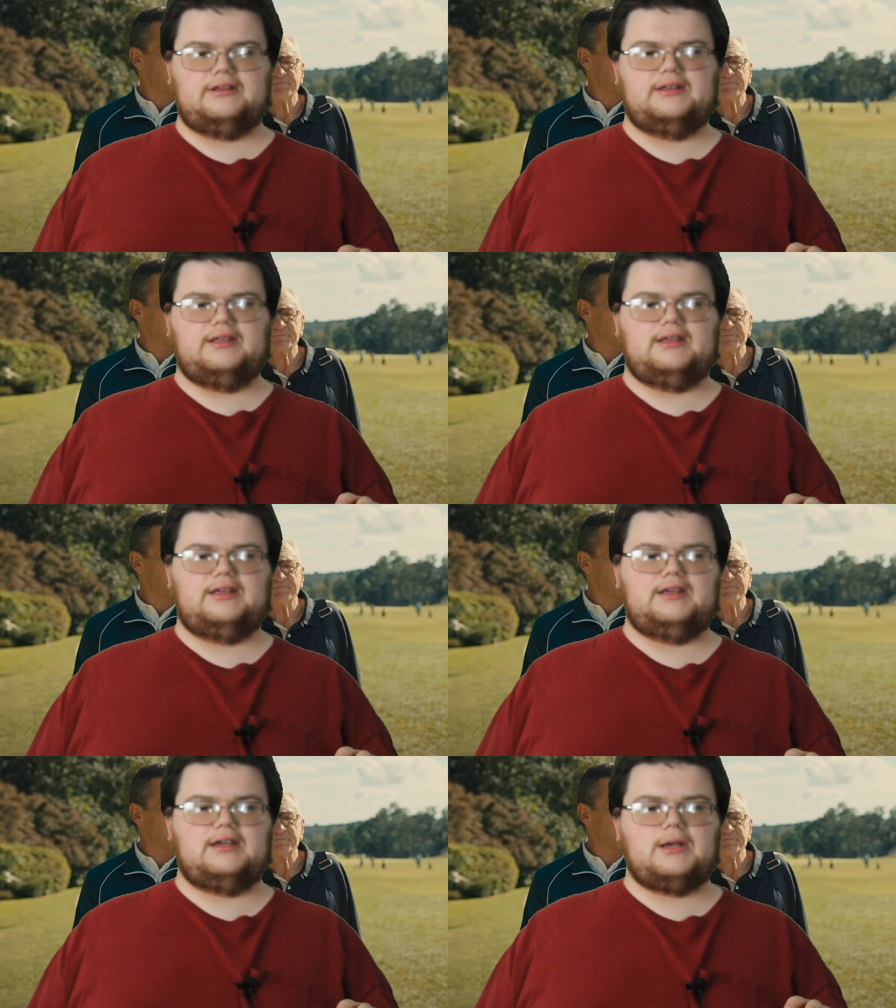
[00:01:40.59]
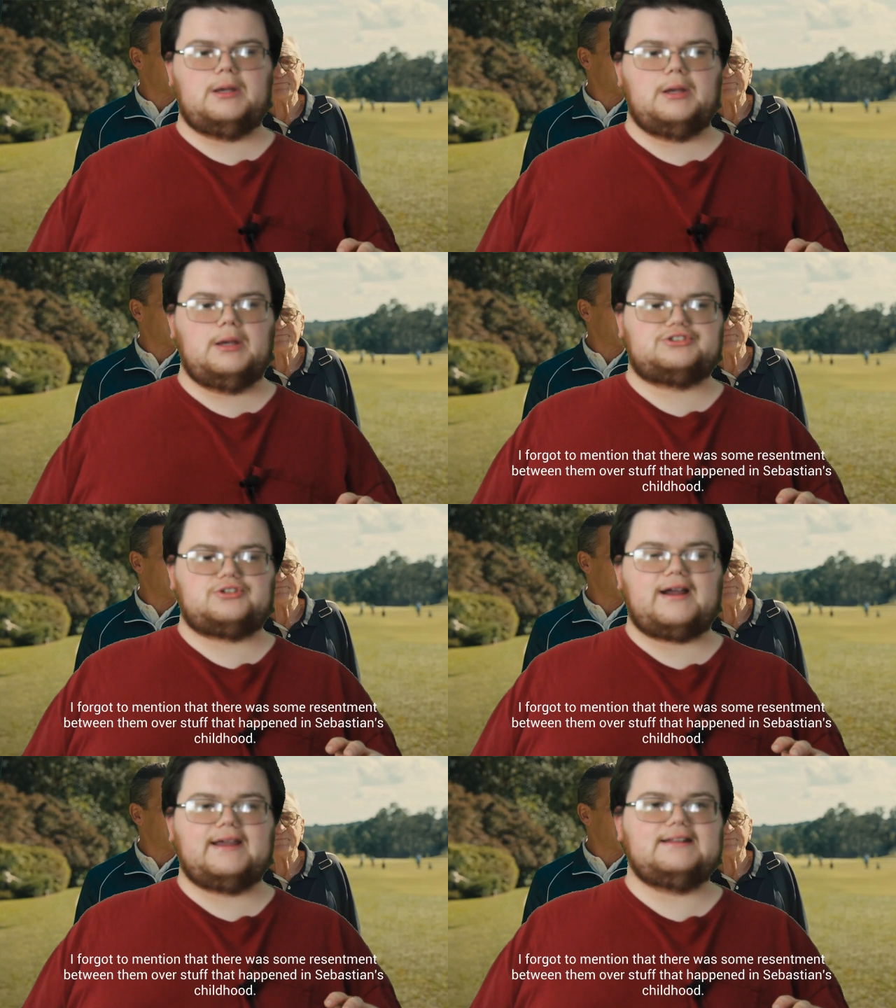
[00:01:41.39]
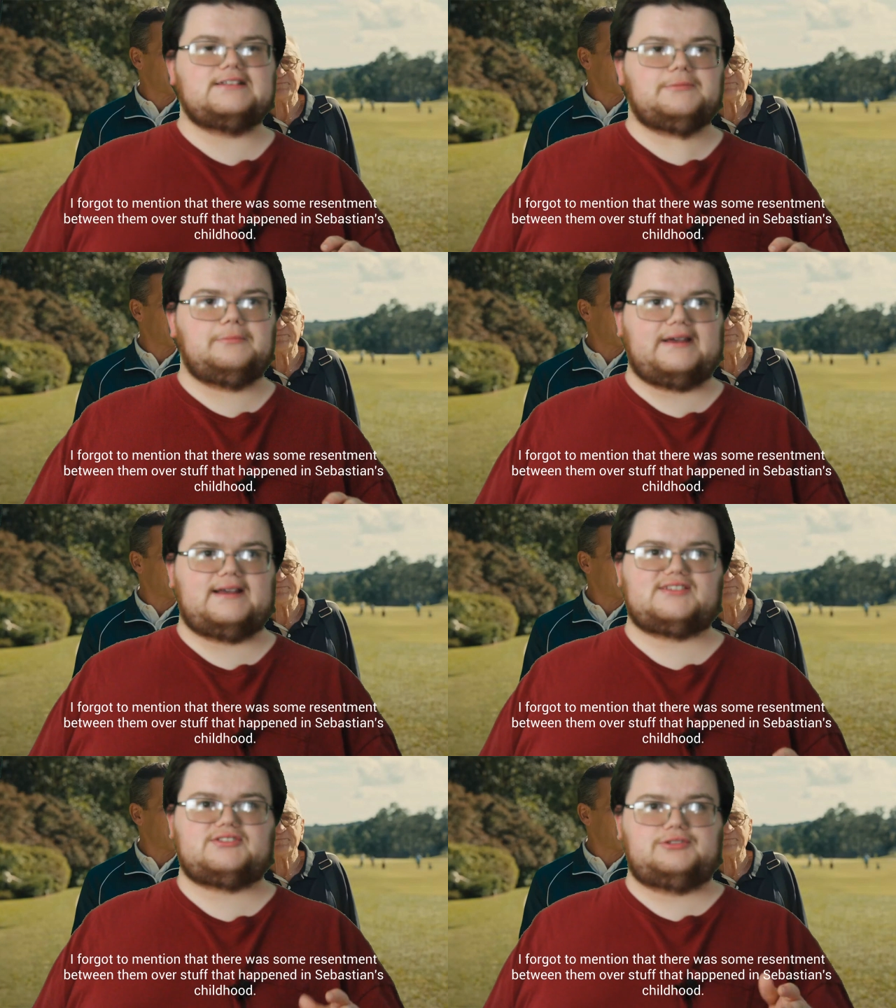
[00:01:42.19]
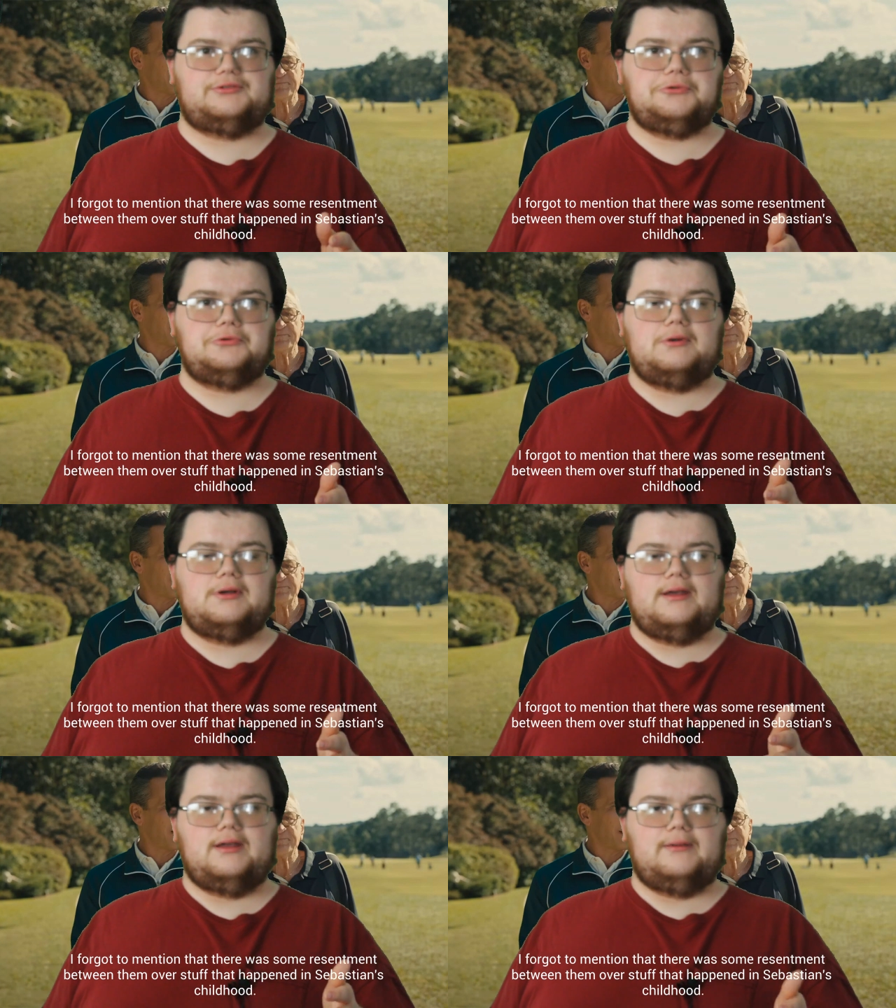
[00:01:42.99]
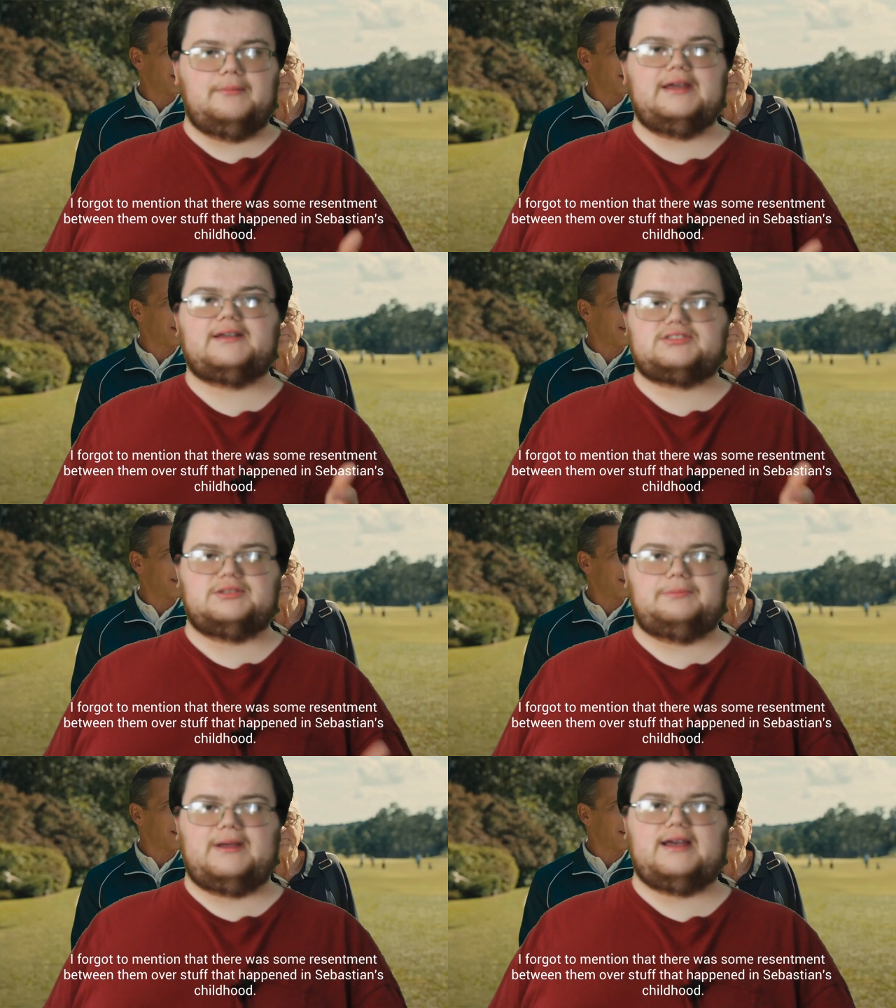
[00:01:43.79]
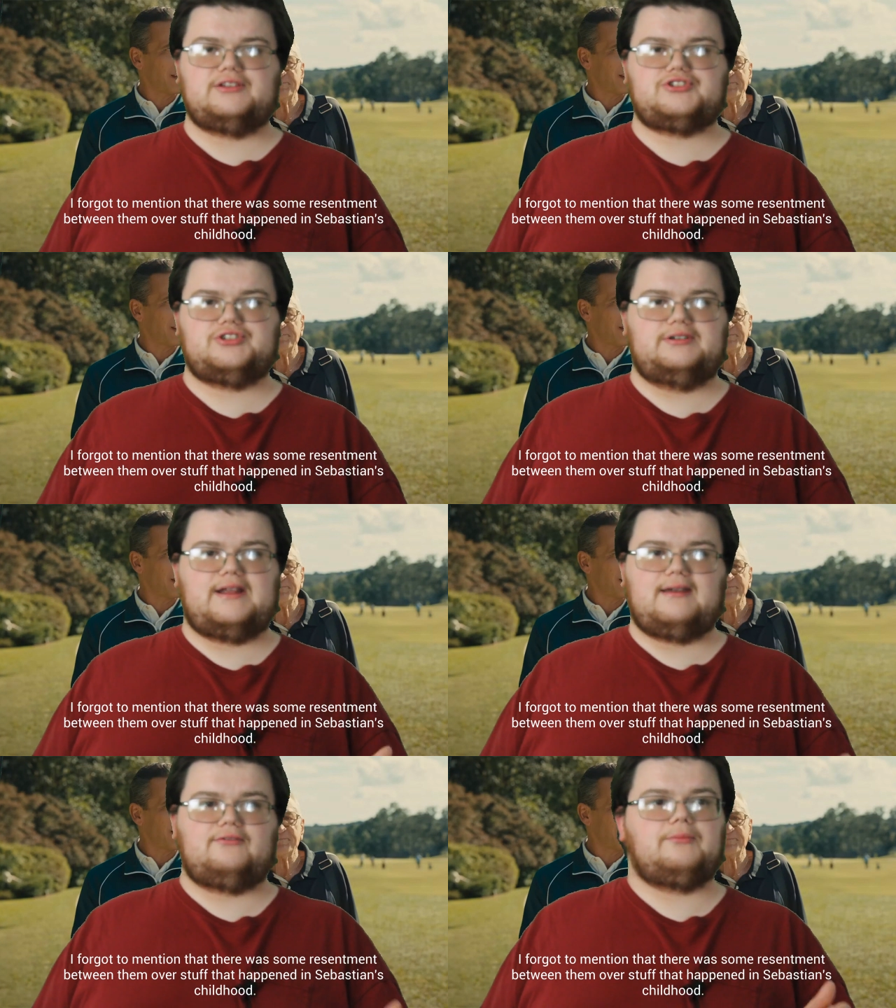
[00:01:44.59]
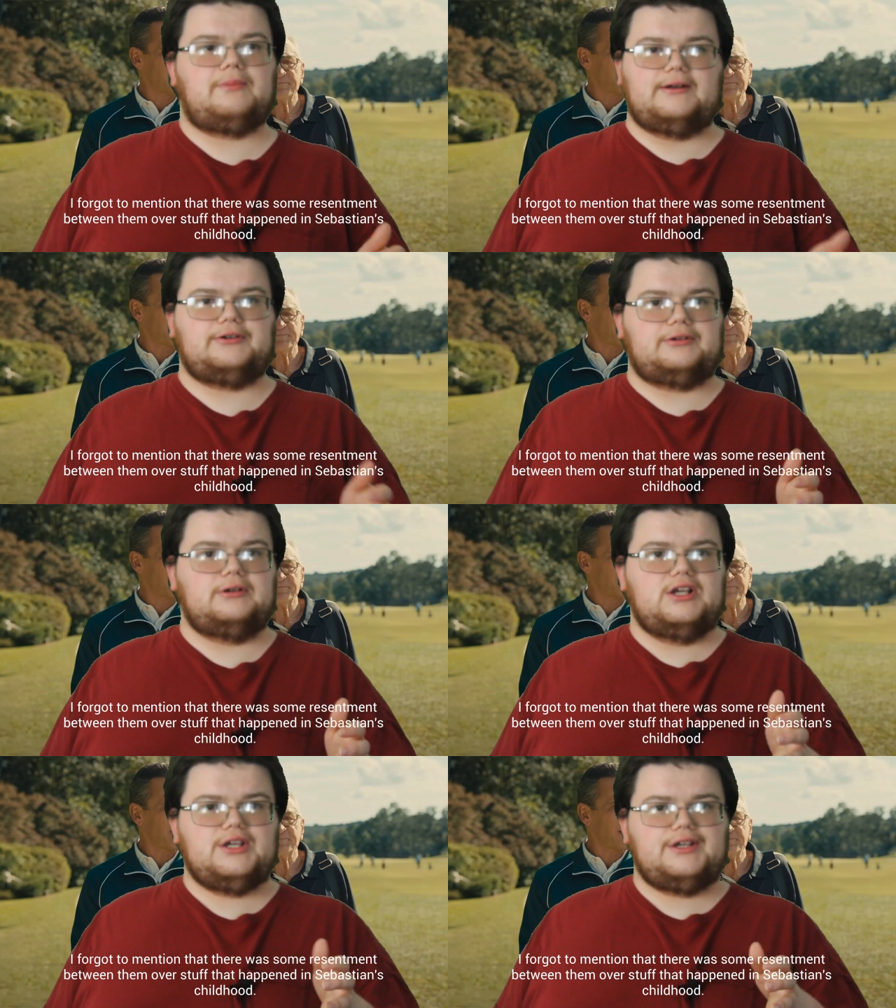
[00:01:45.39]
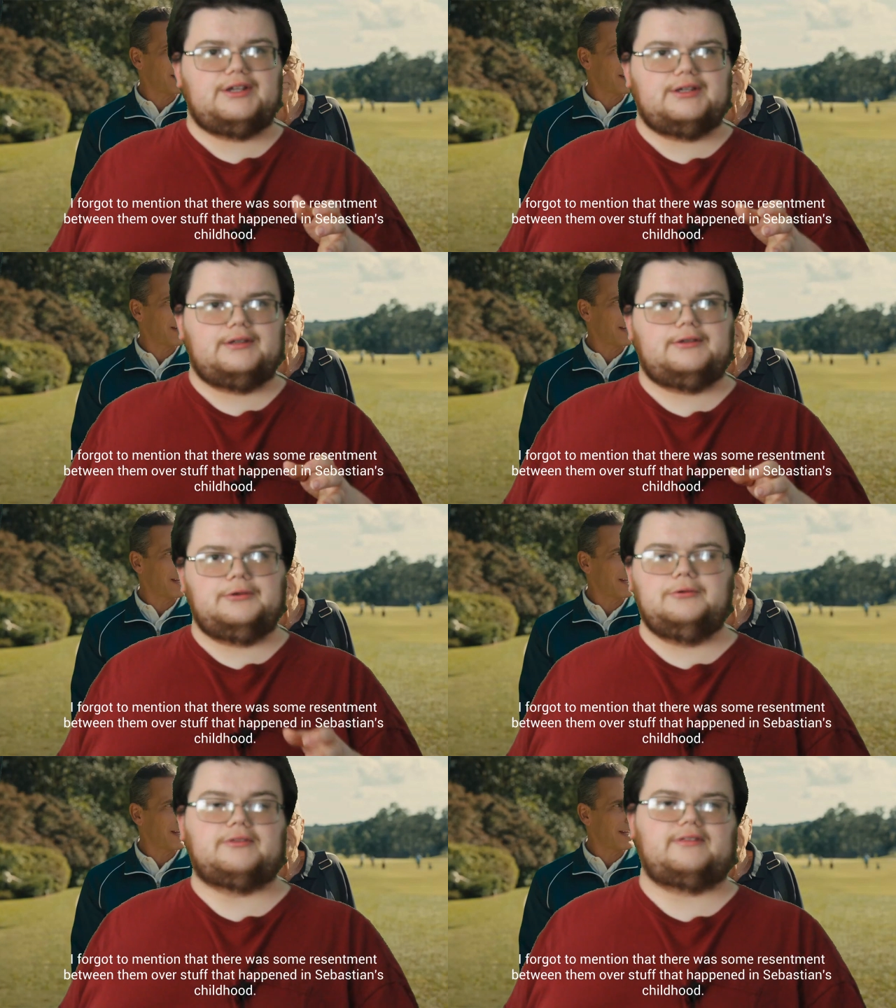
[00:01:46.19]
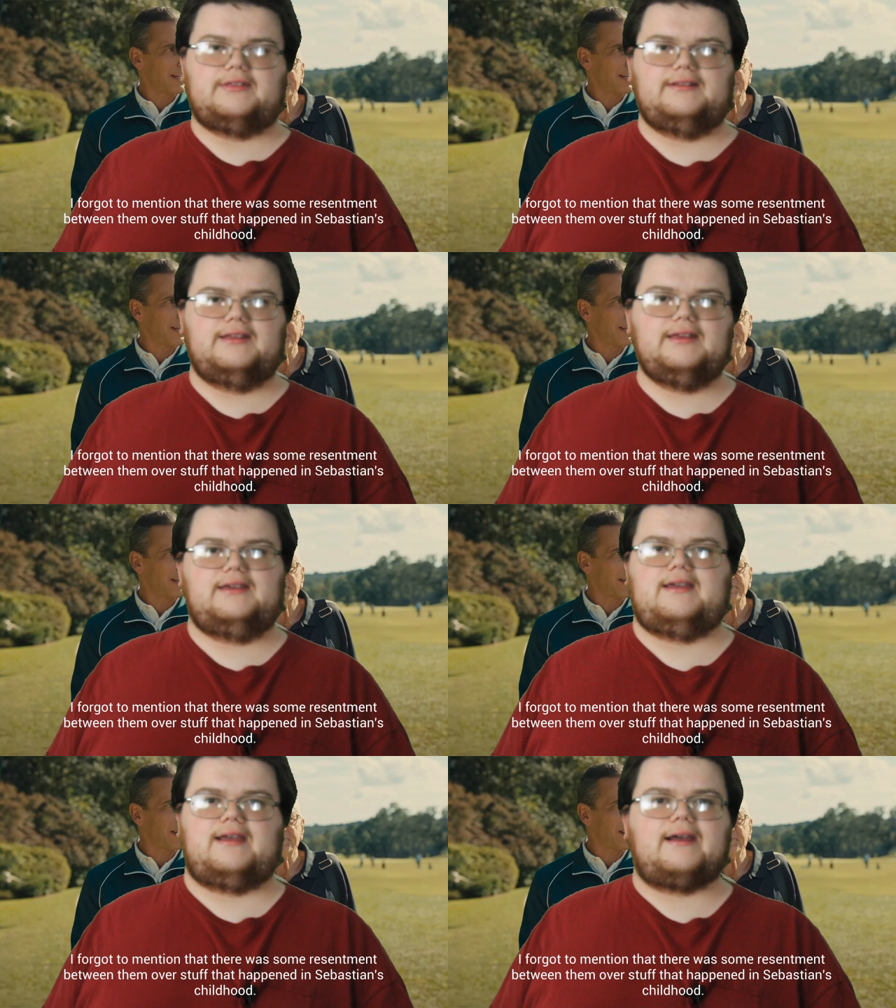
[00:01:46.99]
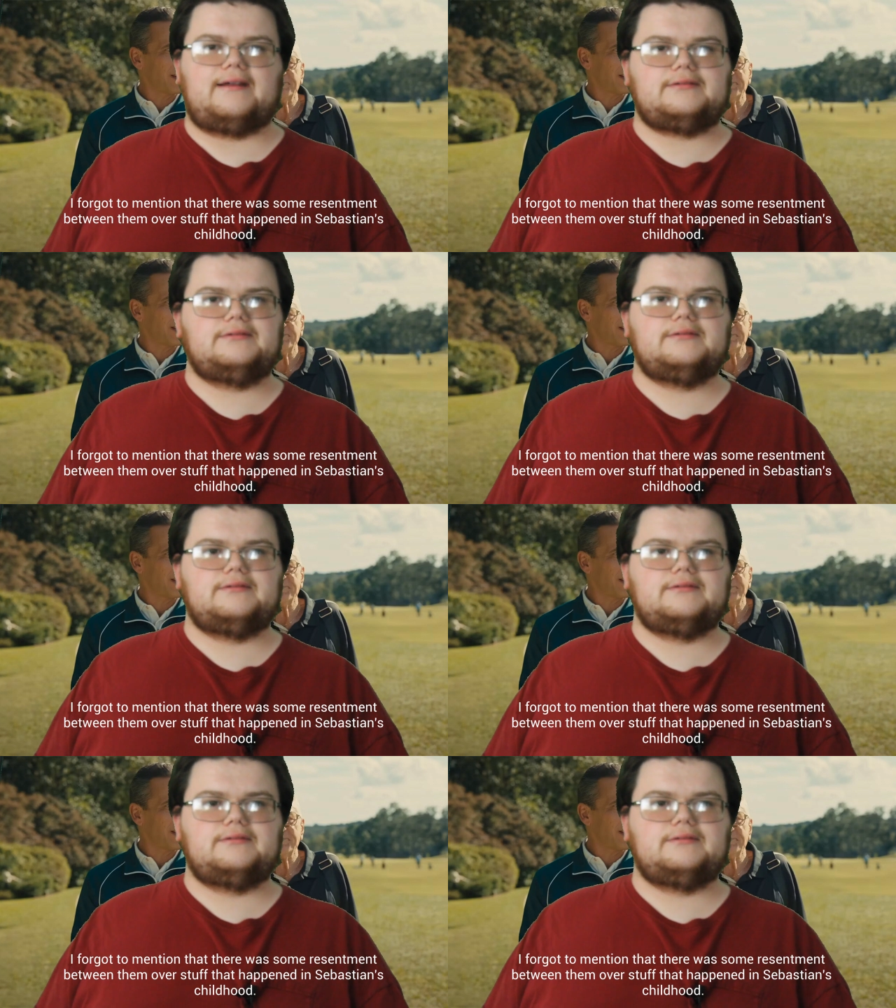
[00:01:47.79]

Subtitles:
He was trying his best to make Sebastian have a better youth than he had.